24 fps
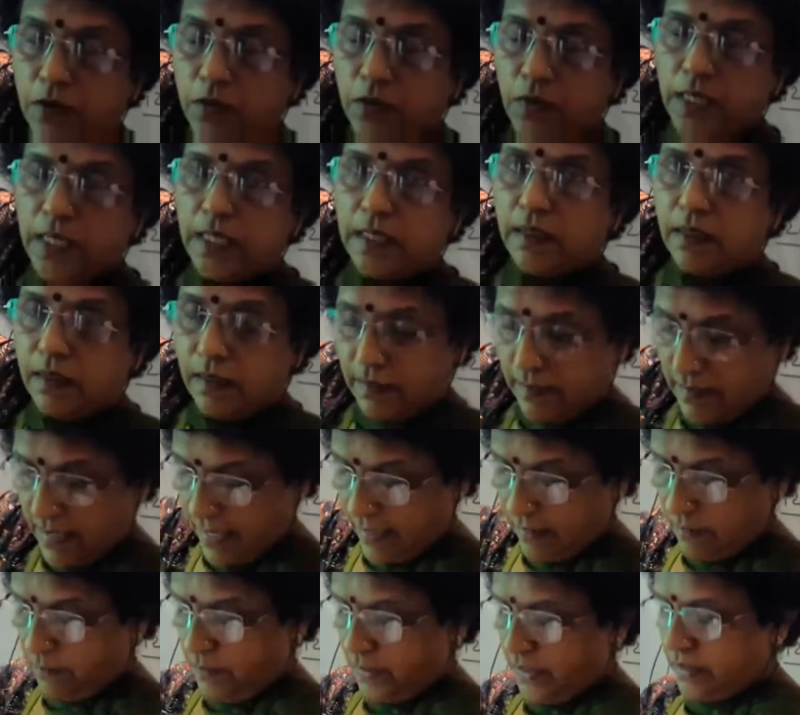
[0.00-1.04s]
doing
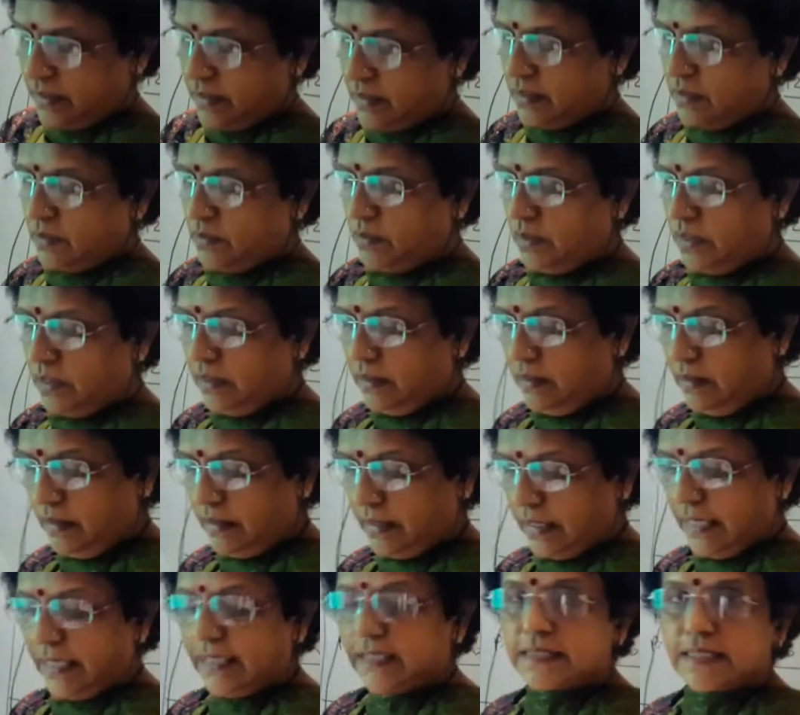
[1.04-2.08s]
that particular
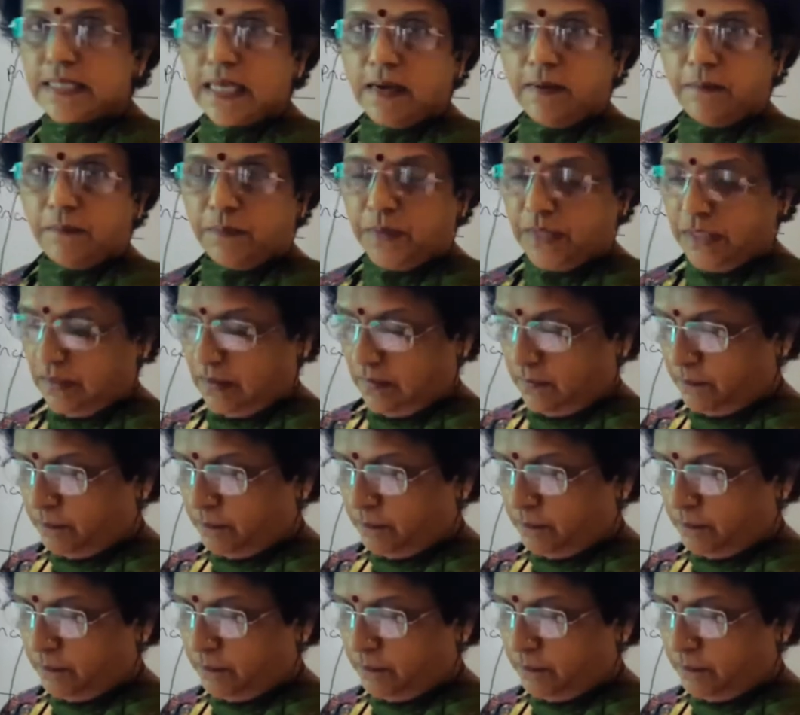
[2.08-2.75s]
example.